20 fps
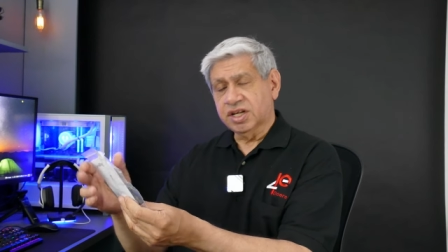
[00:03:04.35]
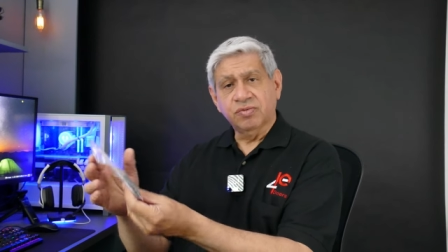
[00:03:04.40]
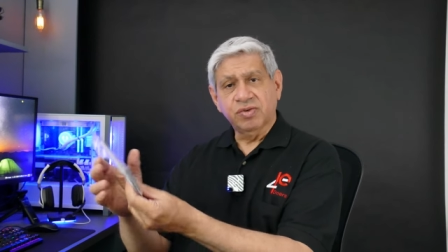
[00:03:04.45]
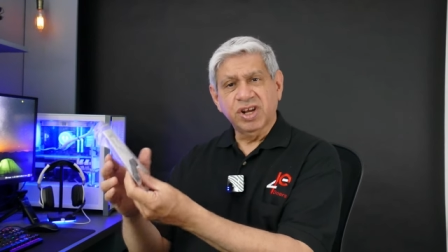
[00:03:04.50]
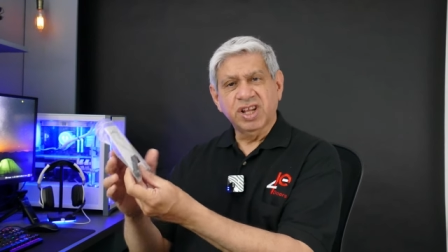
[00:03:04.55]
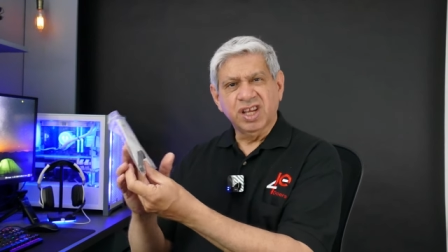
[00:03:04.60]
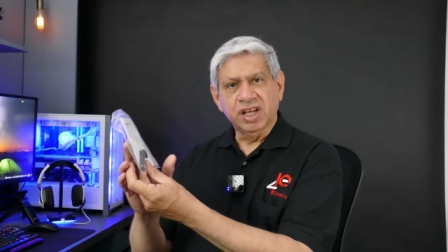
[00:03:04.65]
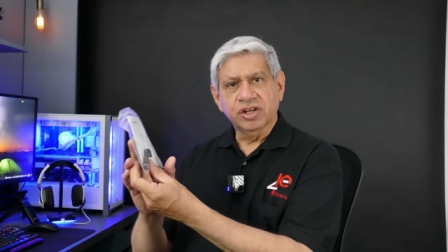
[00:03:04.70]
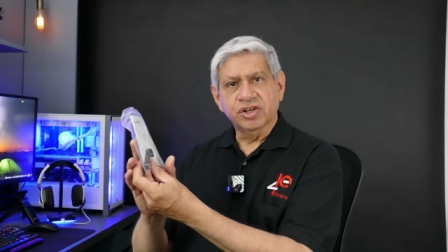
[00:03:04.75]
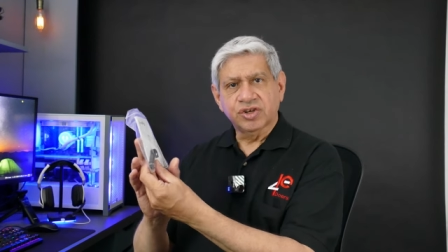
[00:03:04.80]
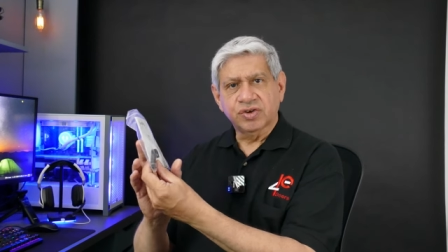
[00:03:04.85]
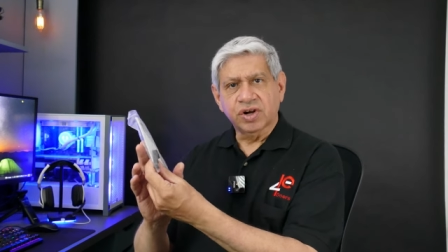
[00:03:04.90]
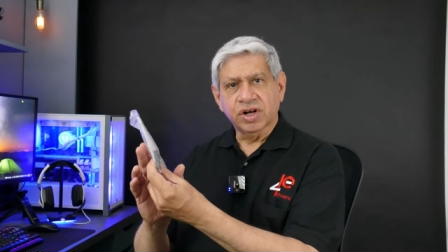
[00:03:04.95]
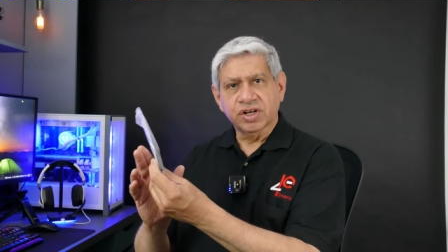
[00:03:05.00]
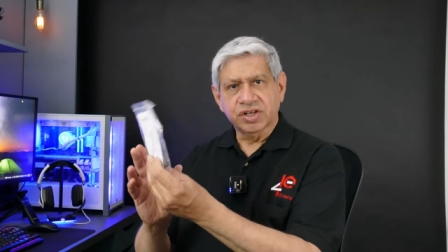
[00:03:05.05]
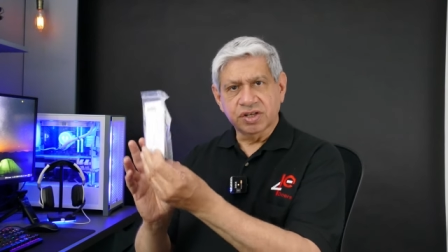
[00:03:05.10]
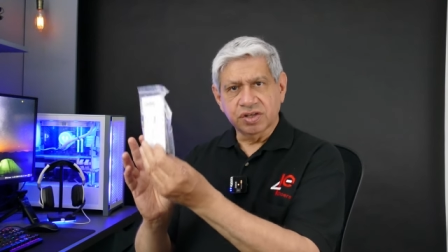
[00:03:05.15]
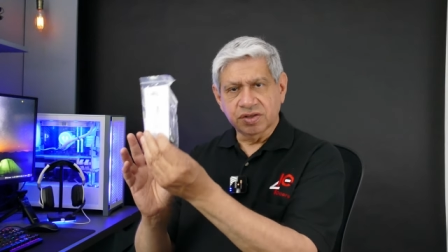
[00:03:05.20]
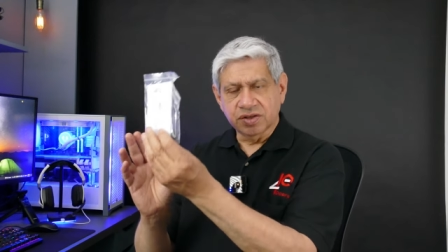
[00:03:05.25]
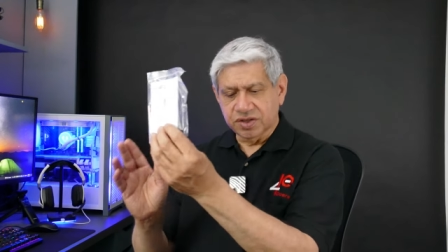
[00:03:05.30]
I'll read the
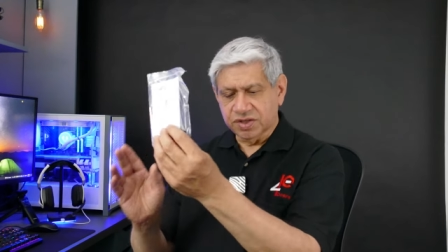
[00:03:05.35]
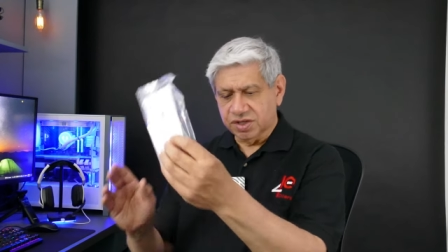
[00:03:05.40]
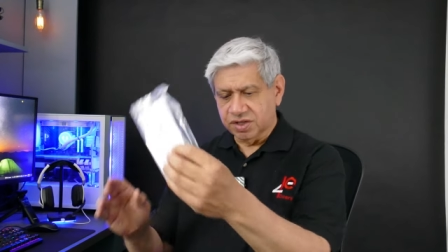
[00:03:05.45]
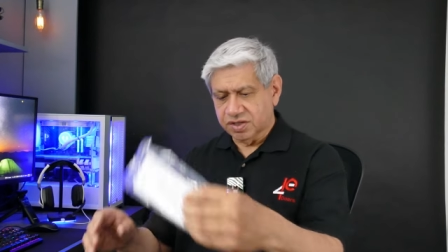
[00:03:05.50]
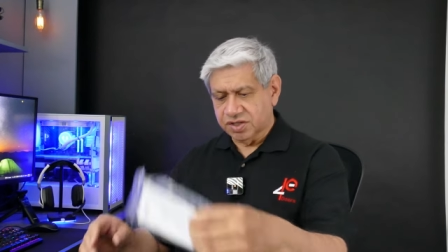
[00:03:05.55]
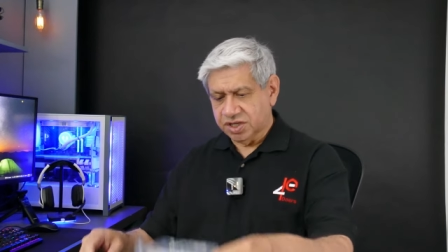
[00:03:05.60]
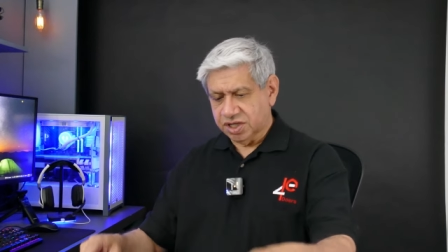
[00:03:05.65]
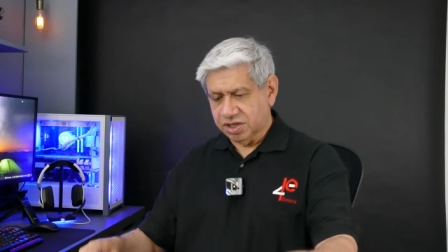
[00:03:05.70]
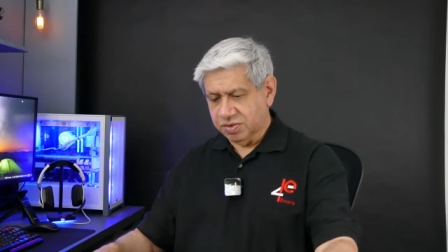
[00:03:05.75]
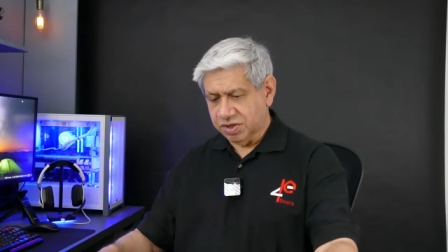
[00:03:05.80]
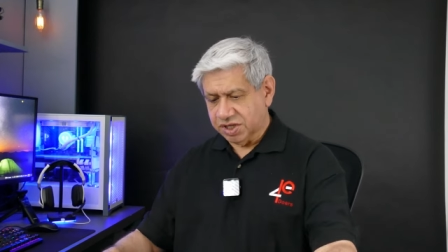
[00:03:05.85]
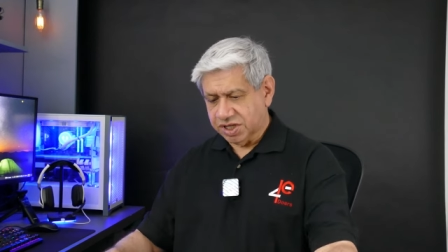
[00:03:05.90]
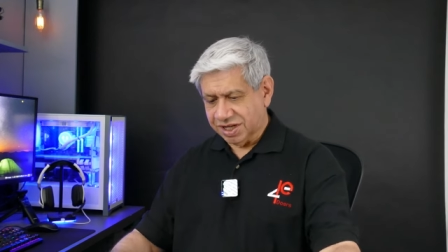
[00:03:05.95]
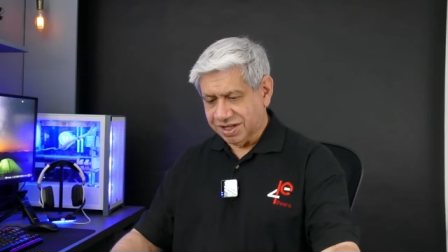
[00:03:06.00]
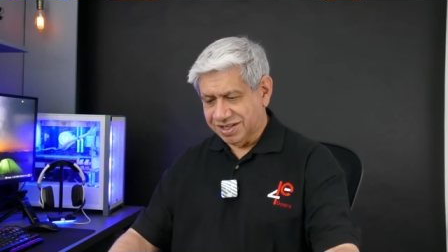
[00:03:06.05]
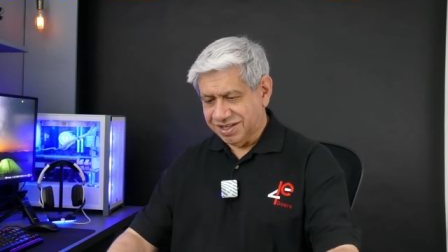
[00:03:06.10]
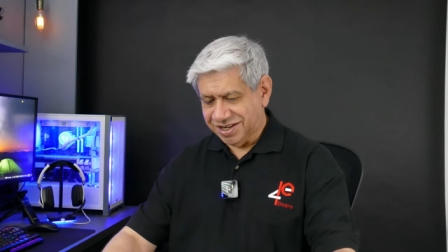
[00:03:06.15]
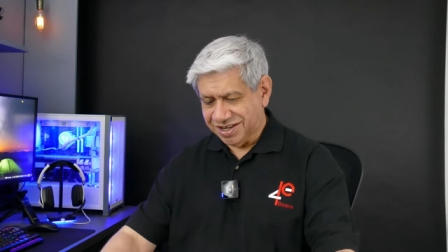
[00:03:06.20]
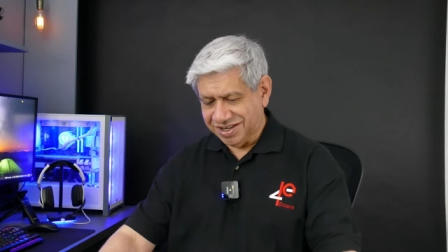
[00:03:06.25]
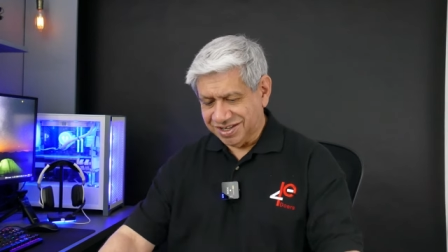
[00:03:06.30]
instructions and see what
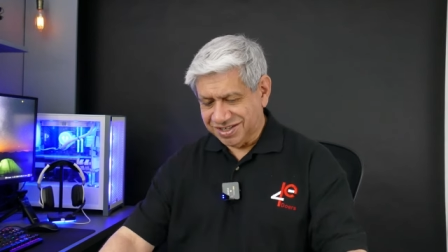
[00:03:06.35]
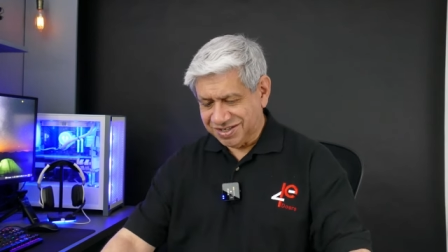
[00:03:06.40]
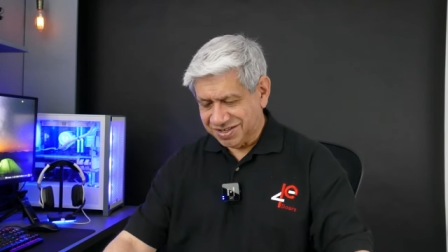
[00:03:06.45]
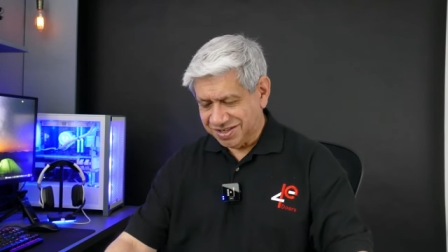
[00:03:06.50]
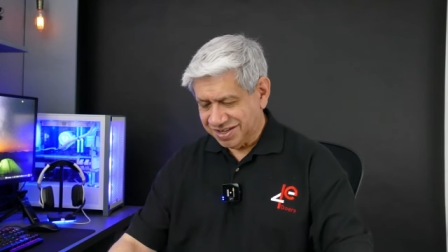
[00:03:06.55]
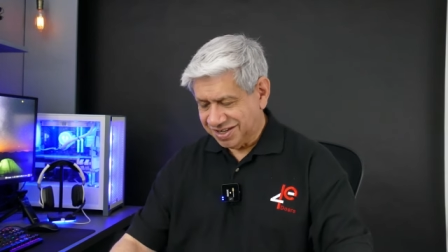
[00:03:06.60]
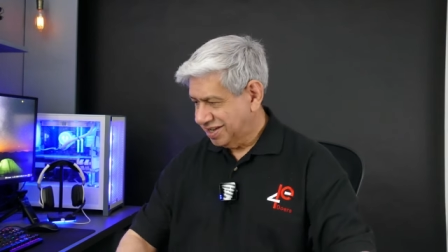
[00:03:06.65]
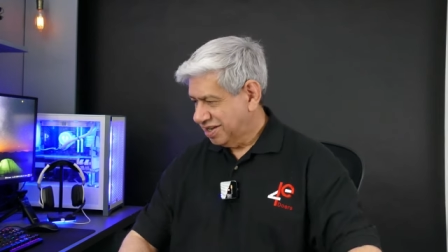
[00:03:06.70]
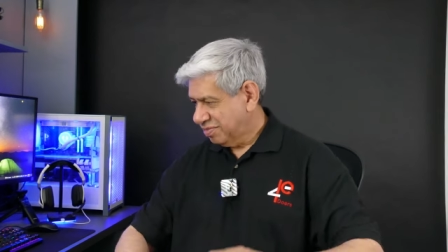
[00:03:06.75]
that does.